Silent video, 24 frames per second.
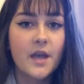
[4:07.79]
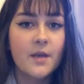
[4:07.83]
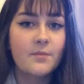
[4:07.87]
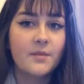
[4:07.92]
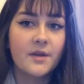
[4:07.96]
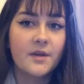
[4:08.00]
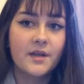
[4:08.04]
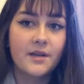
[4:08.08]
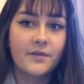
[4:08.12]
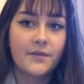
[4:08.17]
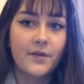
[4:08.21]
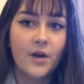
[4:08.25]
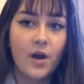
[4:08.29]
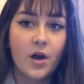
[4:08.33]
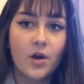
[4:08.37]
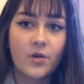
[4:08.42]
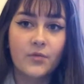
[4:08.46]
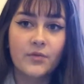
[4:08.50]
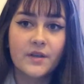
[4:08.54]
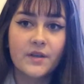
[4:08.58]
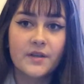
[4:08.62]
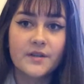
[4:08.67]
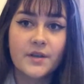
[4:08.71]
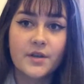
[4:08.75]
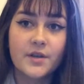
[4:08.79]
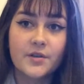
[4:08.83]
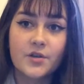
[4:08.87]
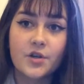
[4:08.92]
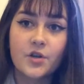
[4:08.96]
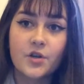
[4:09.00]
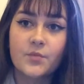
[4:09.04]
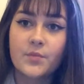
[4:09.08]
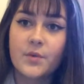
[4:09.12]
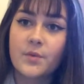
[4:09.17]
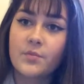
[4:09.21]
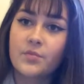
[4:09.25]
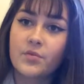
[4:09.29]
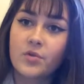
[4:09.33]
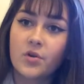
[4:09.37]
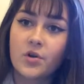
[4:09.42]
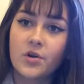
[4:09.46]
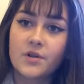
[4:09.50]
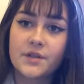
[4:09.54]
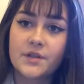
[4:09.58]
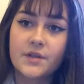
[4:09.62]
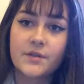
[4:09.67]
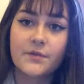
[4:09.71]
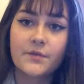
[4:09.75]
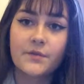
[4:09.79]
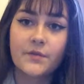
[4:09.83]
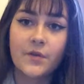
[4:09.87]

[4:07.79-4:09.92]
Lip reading: meaning that our research could be broad and